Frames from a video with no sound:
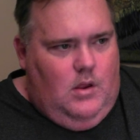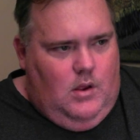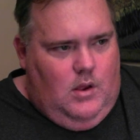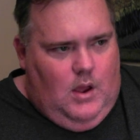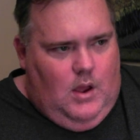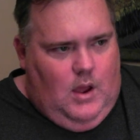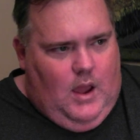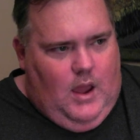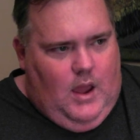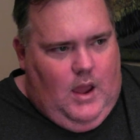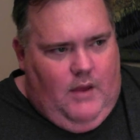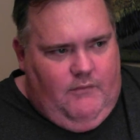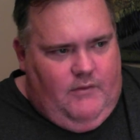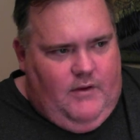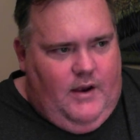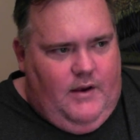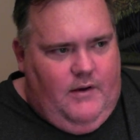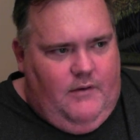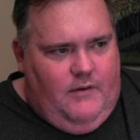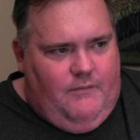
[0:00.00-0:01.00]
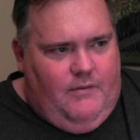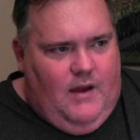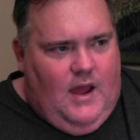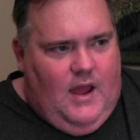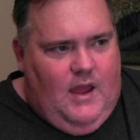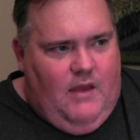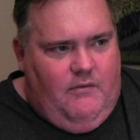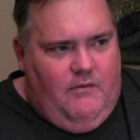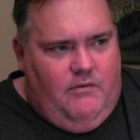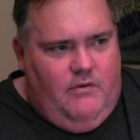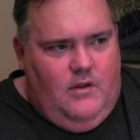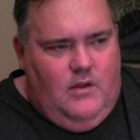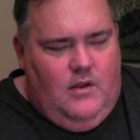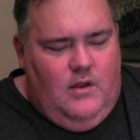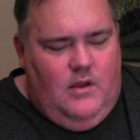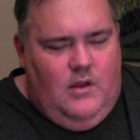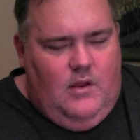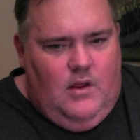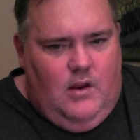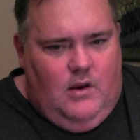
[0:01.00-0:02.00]
I have a 9 to 5
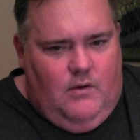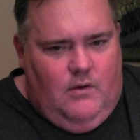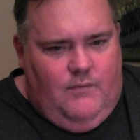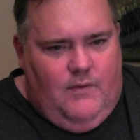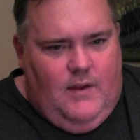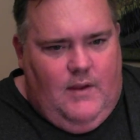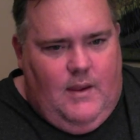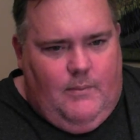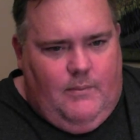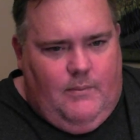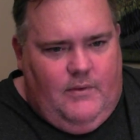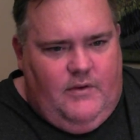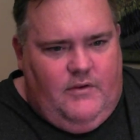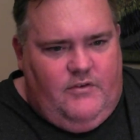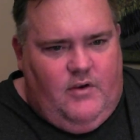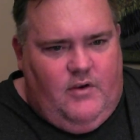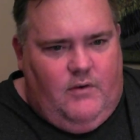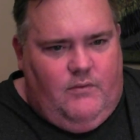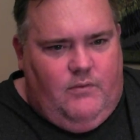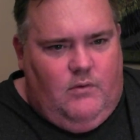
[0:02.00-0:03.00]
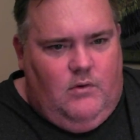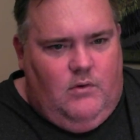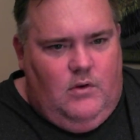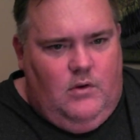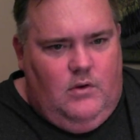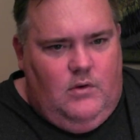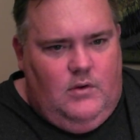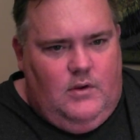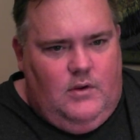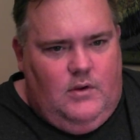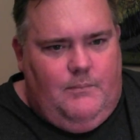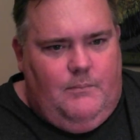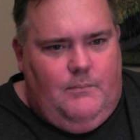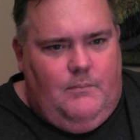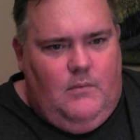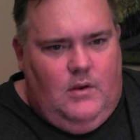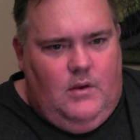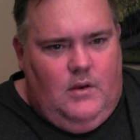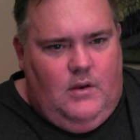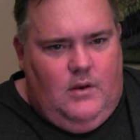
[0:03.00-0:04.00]
and family to shuffle. And
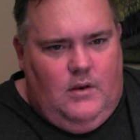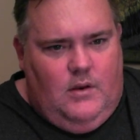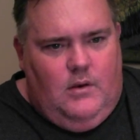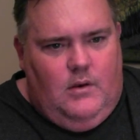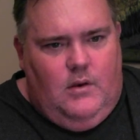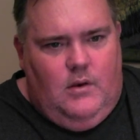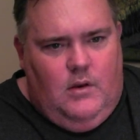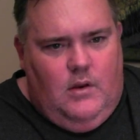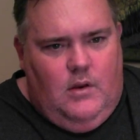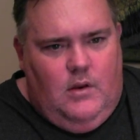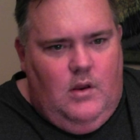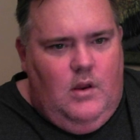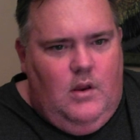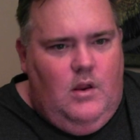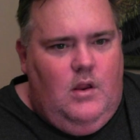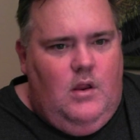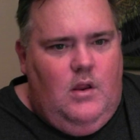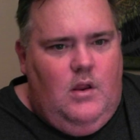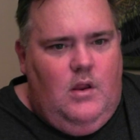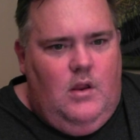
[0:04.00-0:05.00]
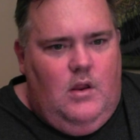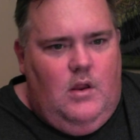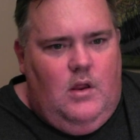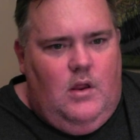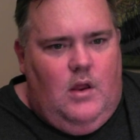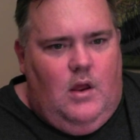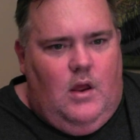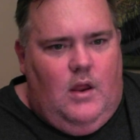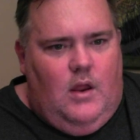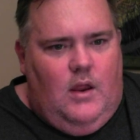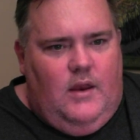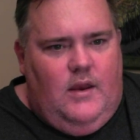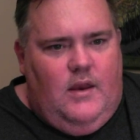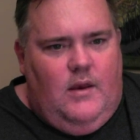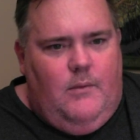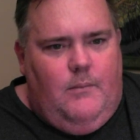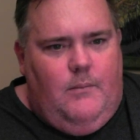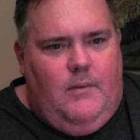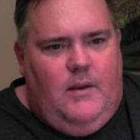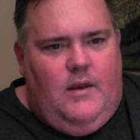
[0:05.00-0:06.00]
he
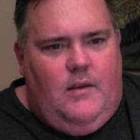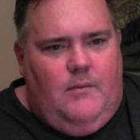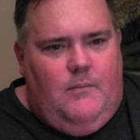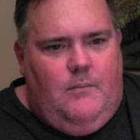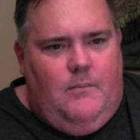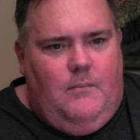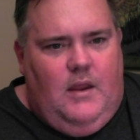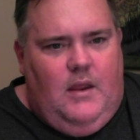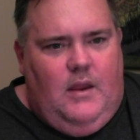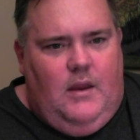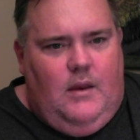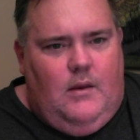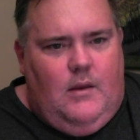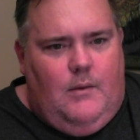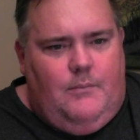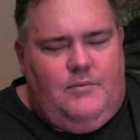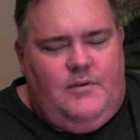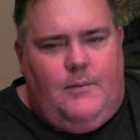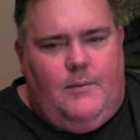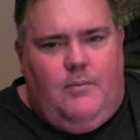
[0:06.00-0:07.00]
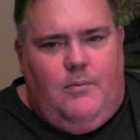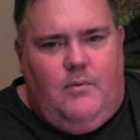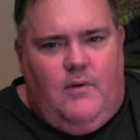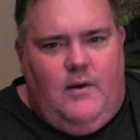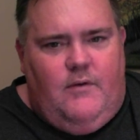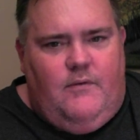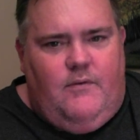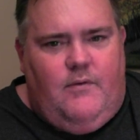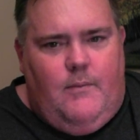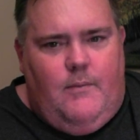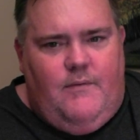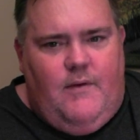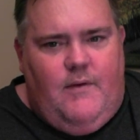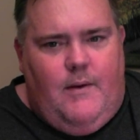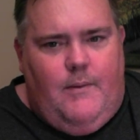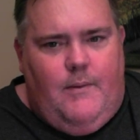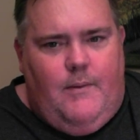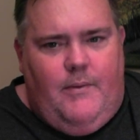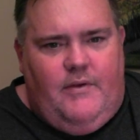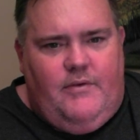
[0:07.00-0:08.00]
didn't mean I'm separated from my
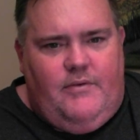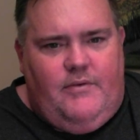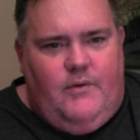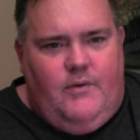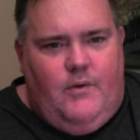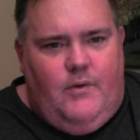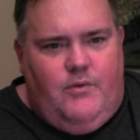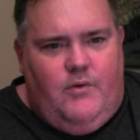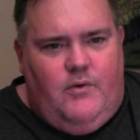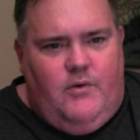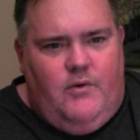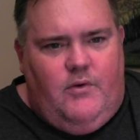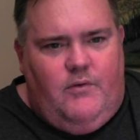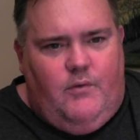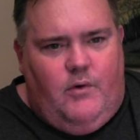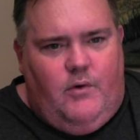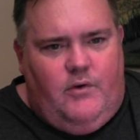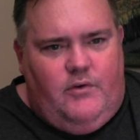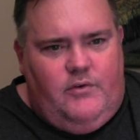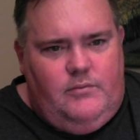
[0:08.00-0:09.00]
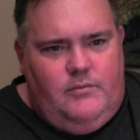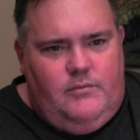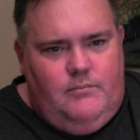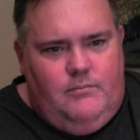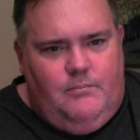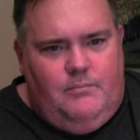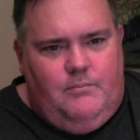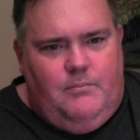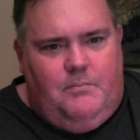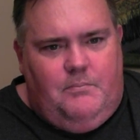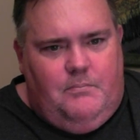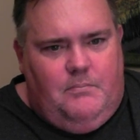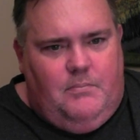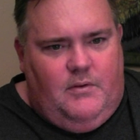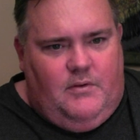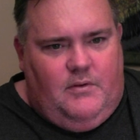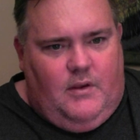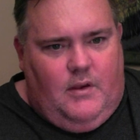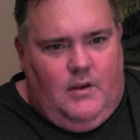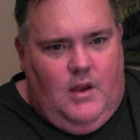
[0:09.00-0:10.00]
family because I'm going through a divorce. But he's
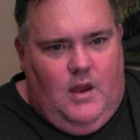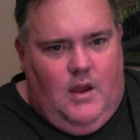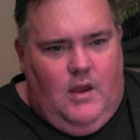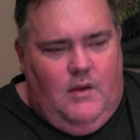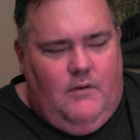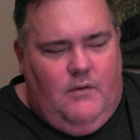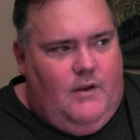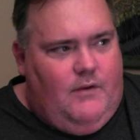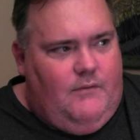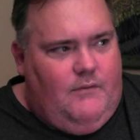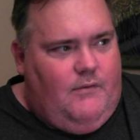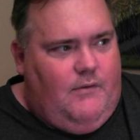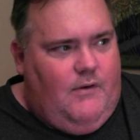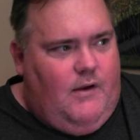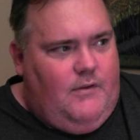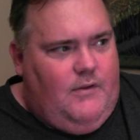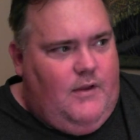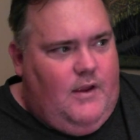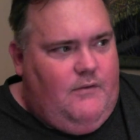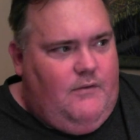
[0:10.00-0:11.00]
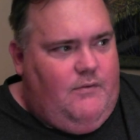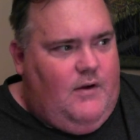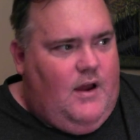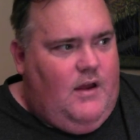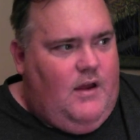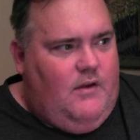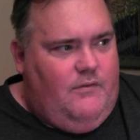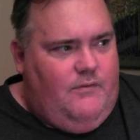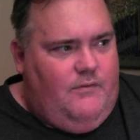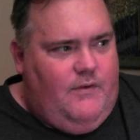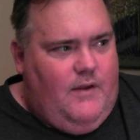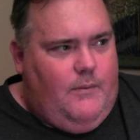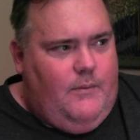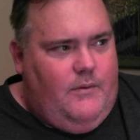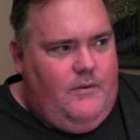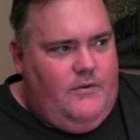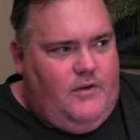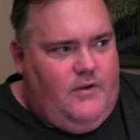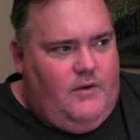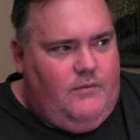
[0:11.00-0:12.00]
like, I have 9 to 5, family to
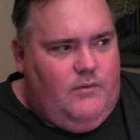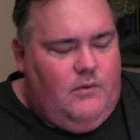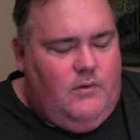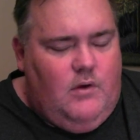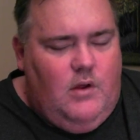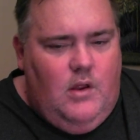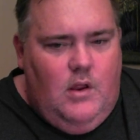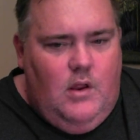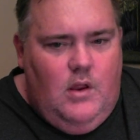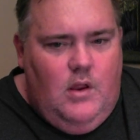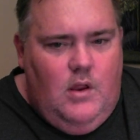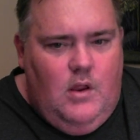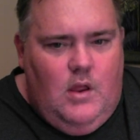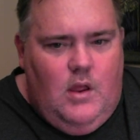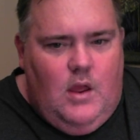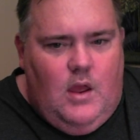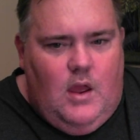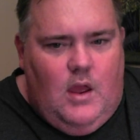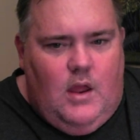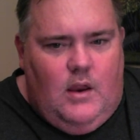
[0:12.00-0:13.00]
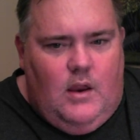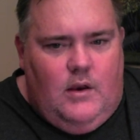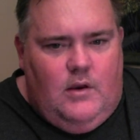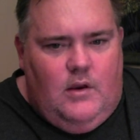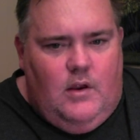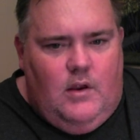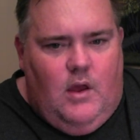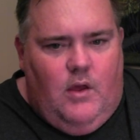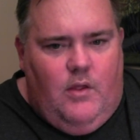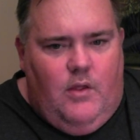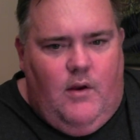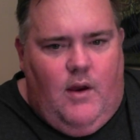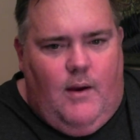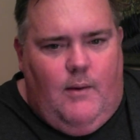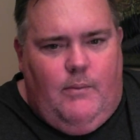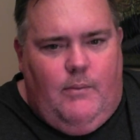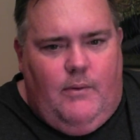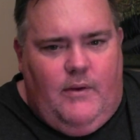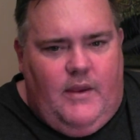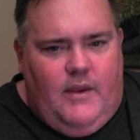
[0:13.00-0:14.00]
shuffle, and other
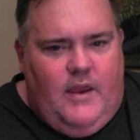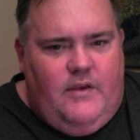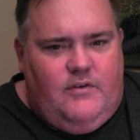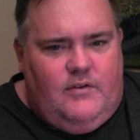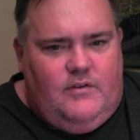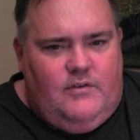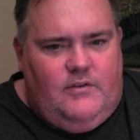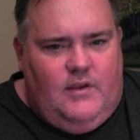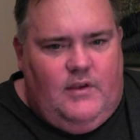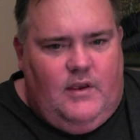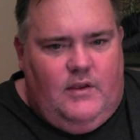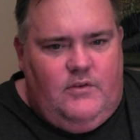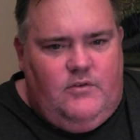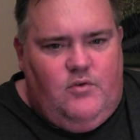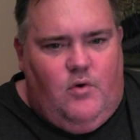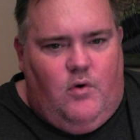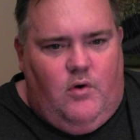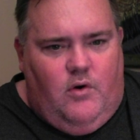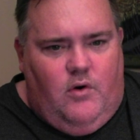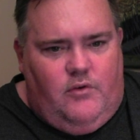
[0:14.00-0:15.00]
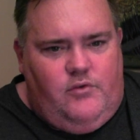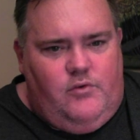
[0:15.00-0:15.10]
obligations like chores